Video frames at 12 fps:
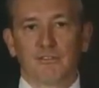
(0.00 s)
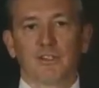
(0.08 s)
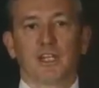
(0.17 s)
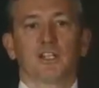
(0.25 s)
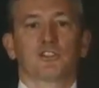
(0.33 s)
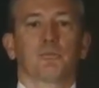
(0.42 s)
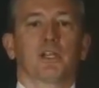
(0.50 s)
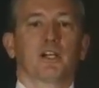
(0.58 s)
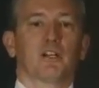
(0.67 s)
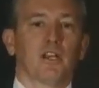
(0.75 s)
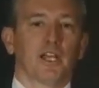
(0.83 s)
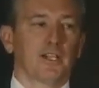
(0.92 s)
the estimated
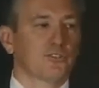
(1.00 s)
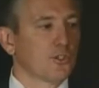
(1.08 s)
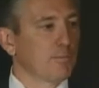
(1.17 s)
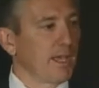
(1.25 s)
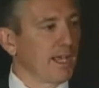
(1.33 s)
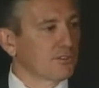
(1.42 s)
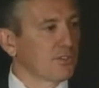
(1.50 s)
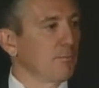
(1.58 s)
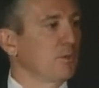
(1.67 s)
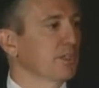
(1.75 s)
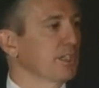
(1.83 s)
claims for the past couple